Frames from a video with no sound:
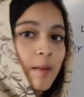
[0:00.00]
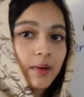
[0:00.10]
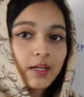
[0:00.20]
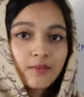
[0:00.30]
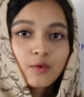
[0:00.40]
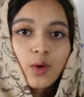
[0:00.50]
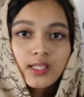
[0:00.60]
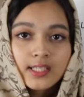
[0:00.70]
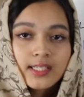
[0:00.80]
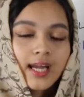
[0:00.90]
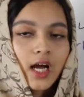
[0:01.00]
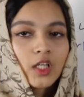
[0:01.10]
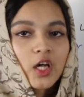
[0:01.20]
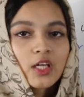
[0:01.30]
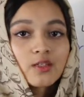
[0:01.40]
But if you want to say I
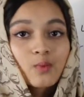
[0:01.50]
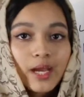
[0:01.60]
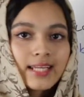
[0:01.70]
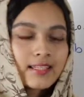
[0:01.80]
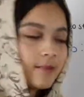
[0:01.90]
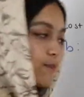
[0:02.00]
lost weight,